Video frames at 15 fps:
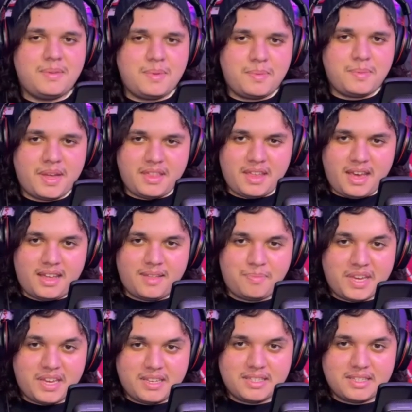bit about that
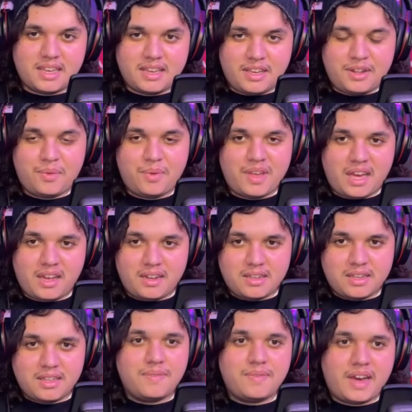because like, you know, we had
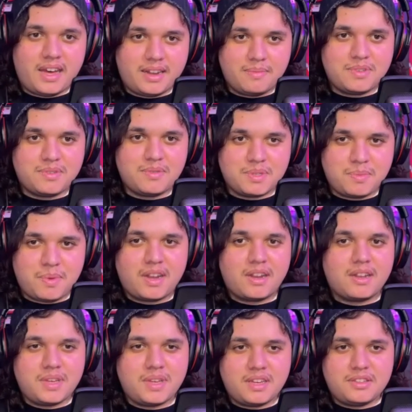Kahlief Adams from Spawn on
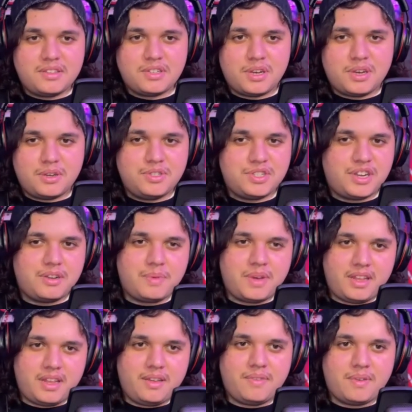Me on the show, Jared Petty
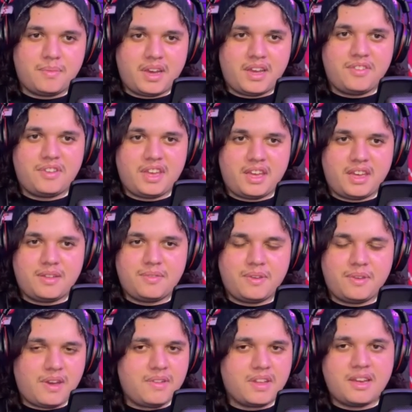right. from IGN. We
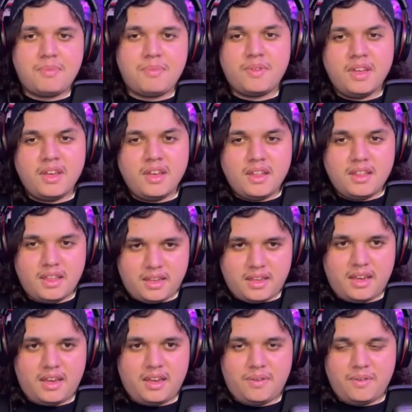have a couple like
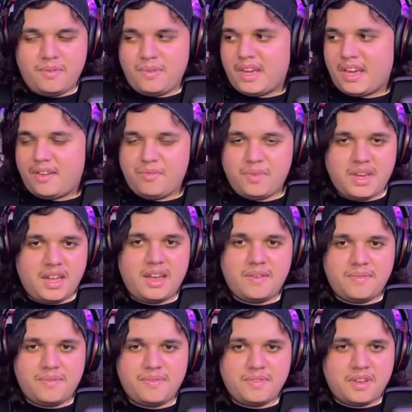uh we we kind of
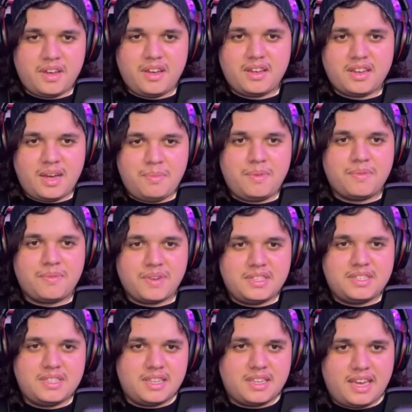have a couple of friends
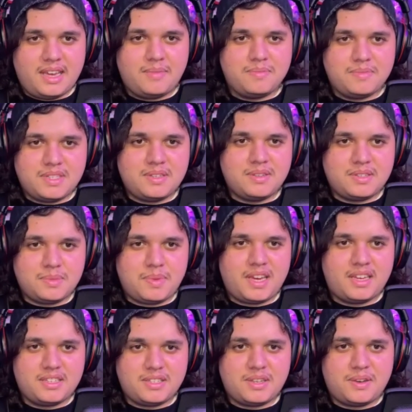in the games space. Yeah.
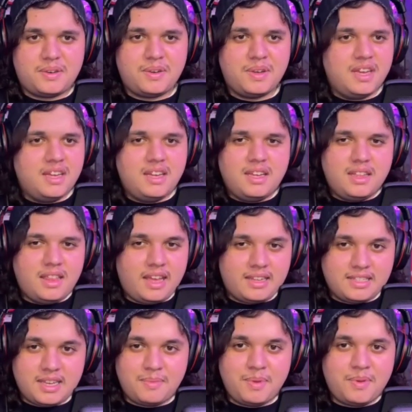So like
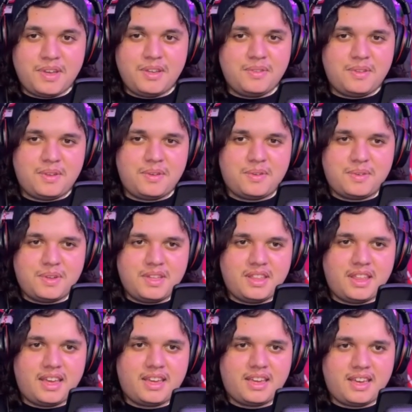tell me what you do.
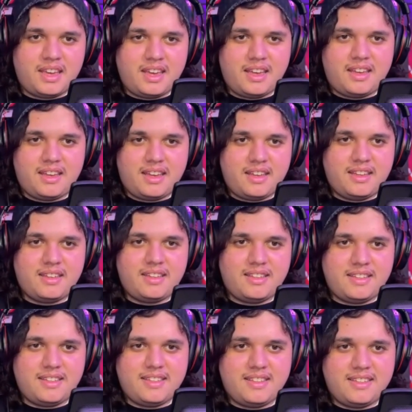Like uh, um
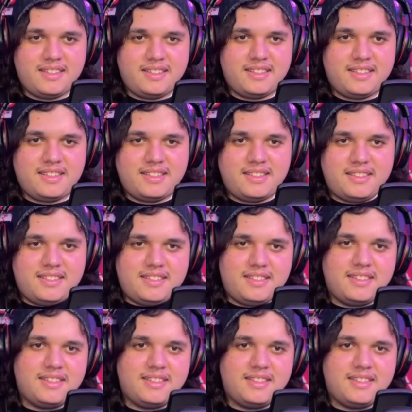yeah,